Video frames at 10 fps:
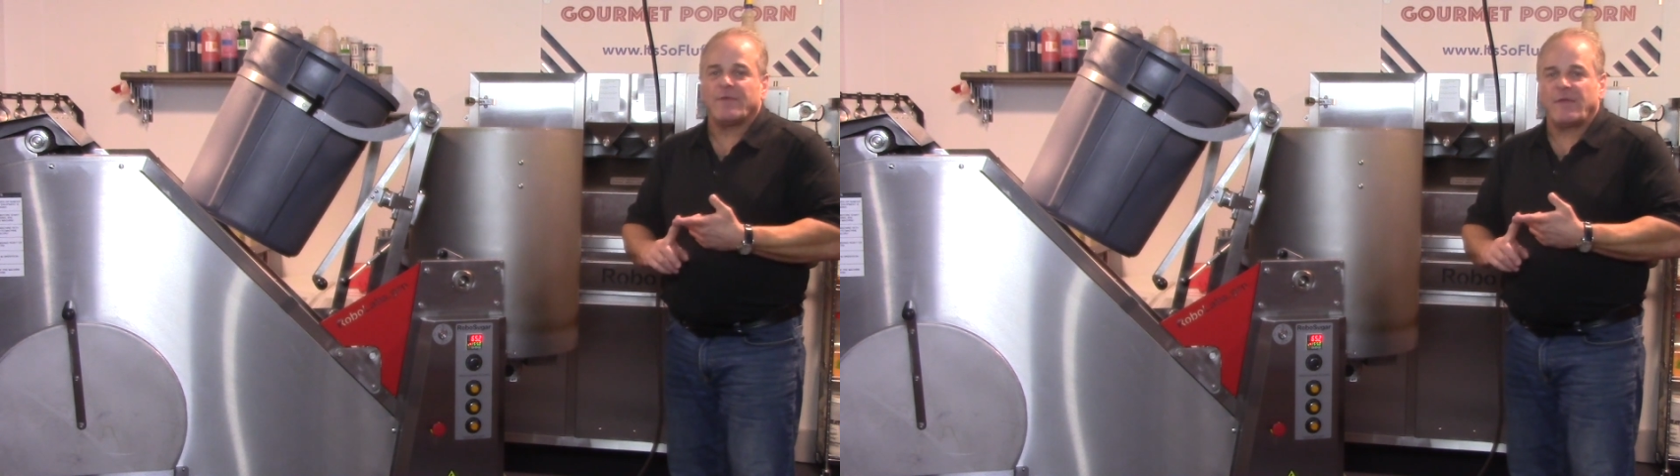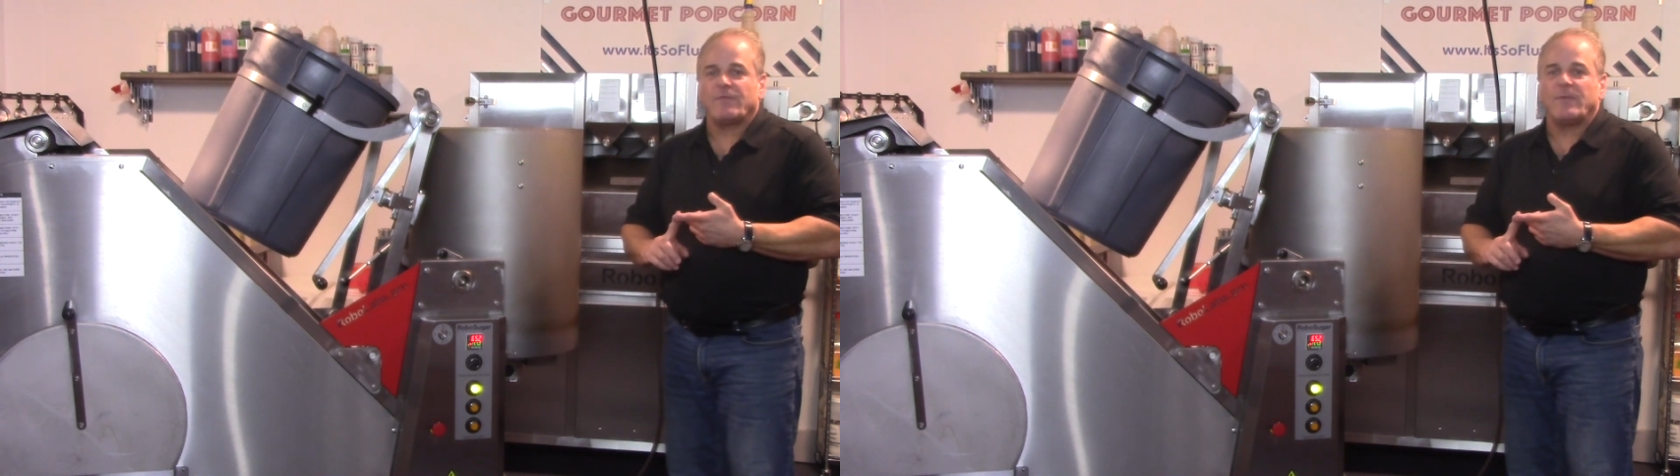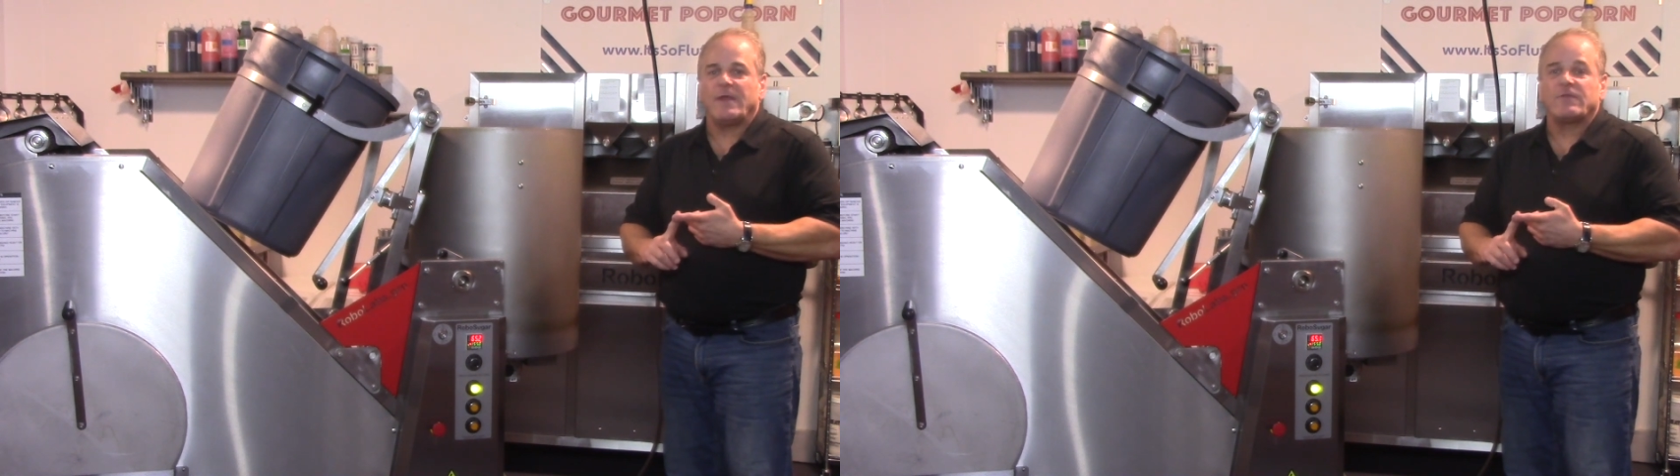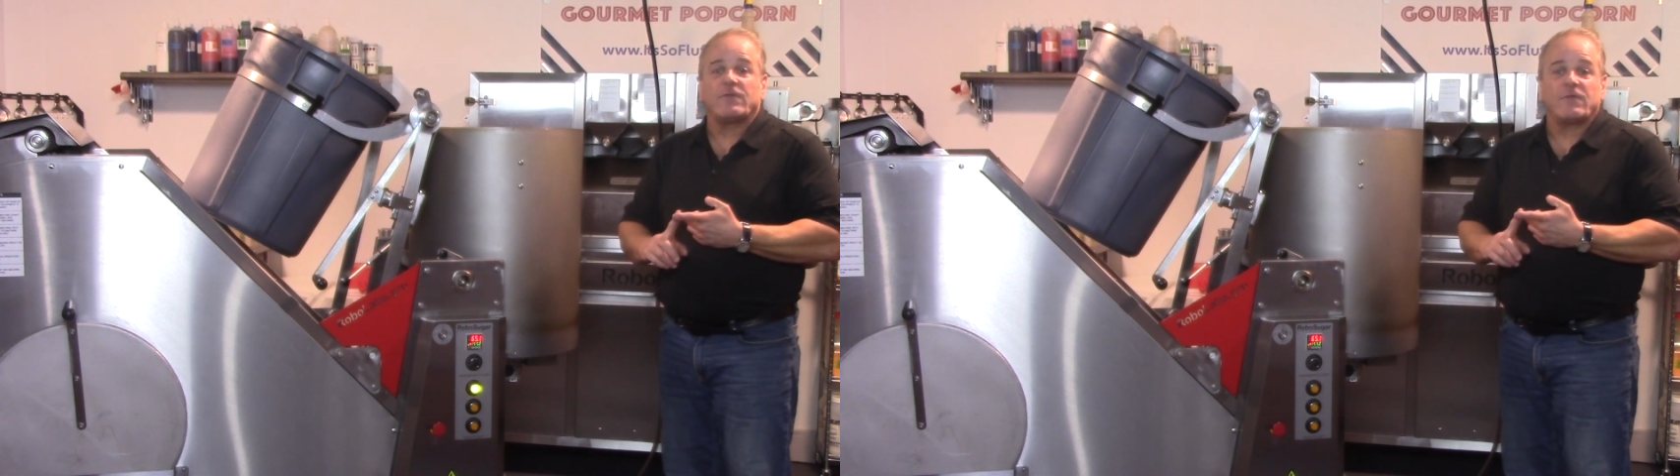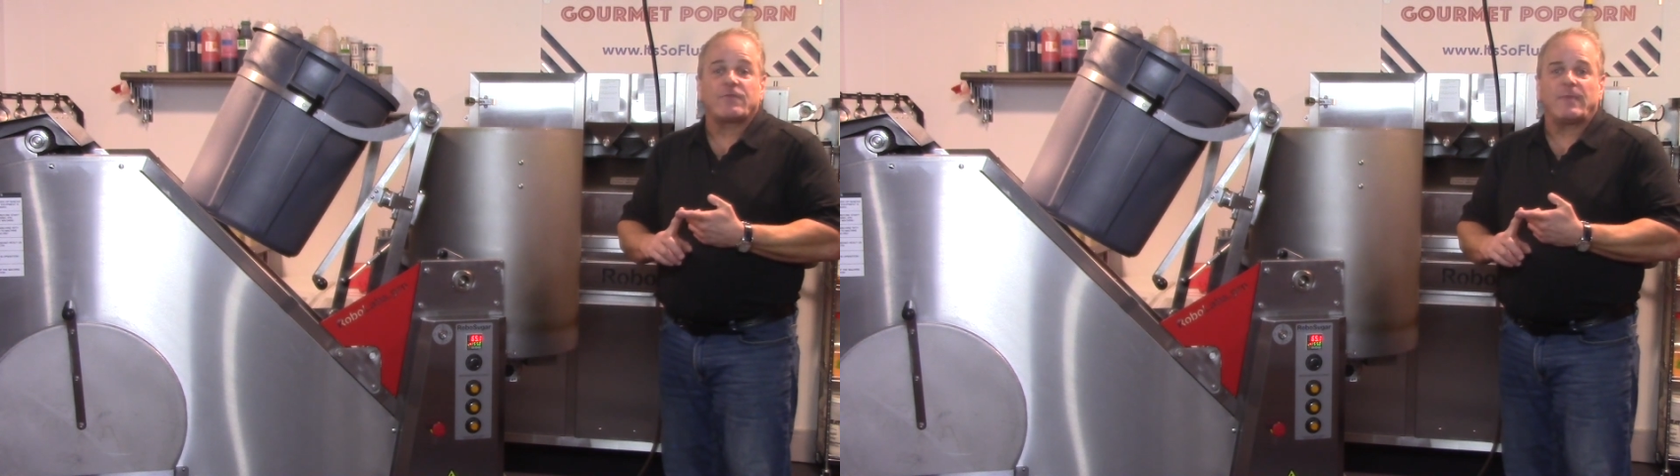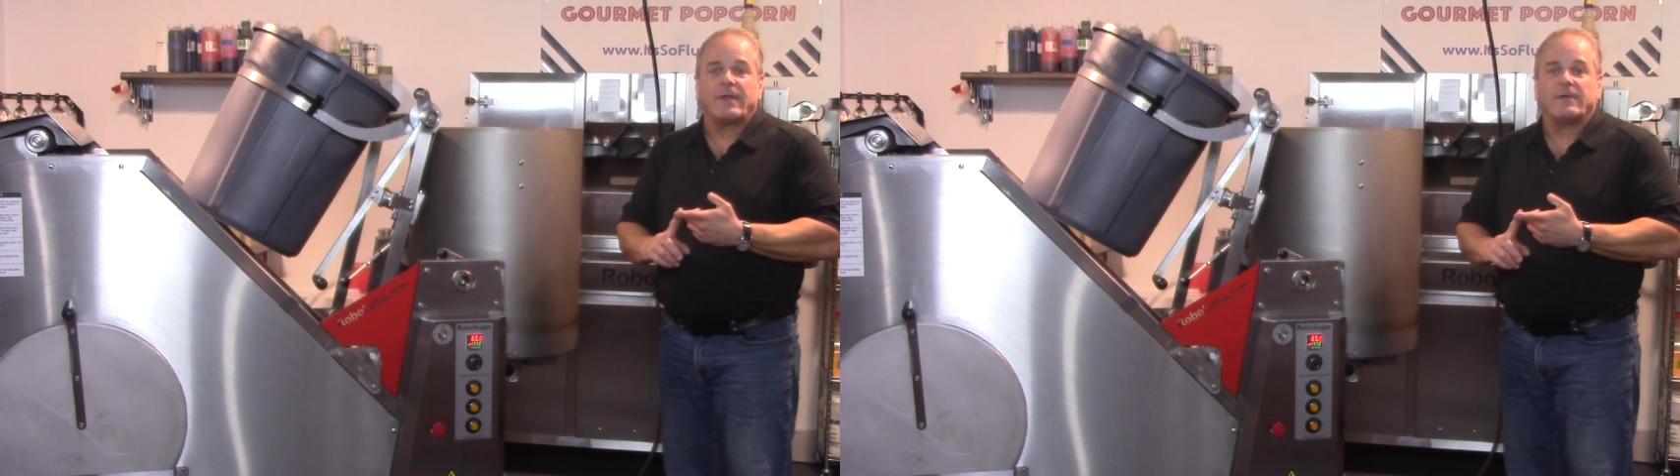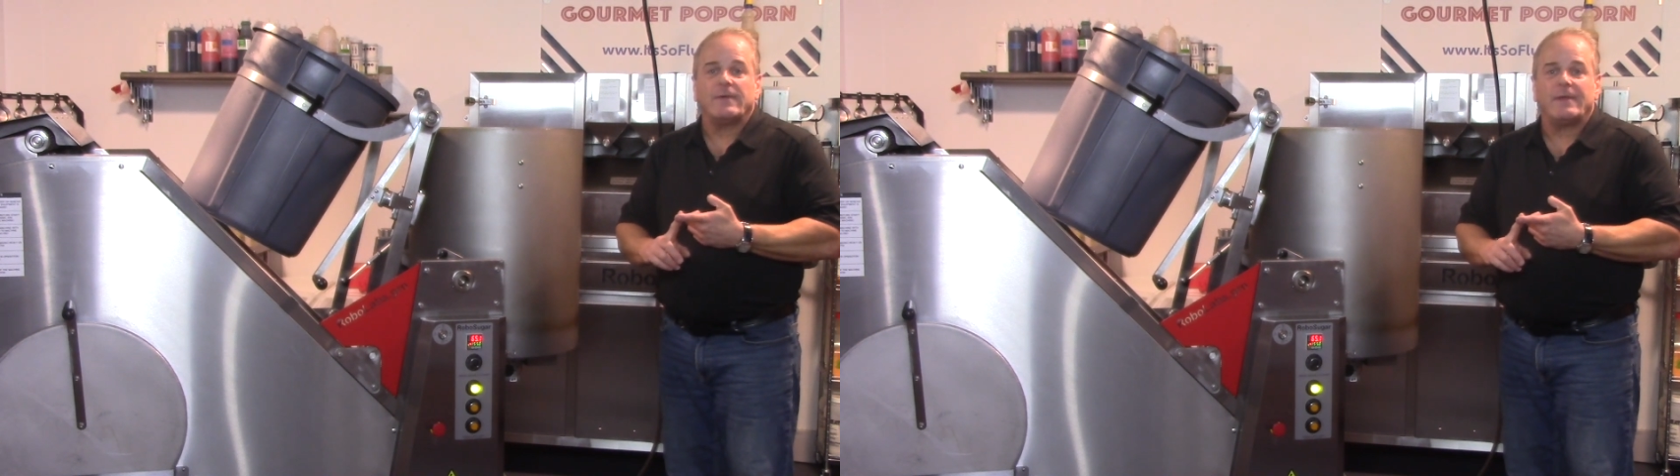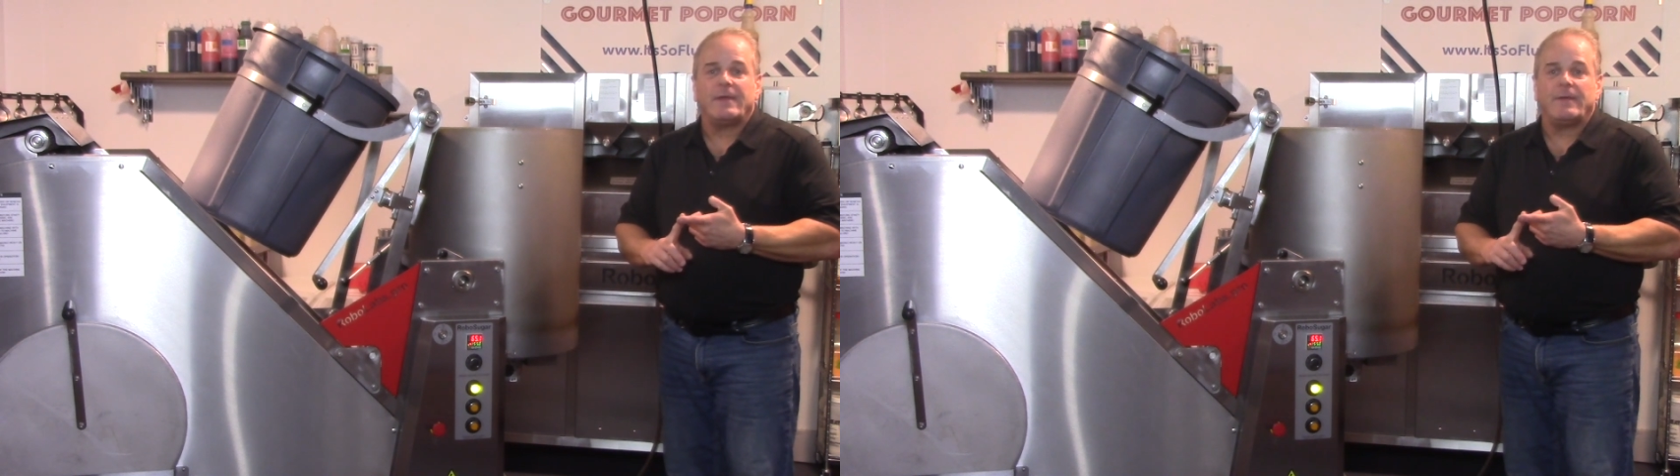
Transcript: thing for me is to just sprinkle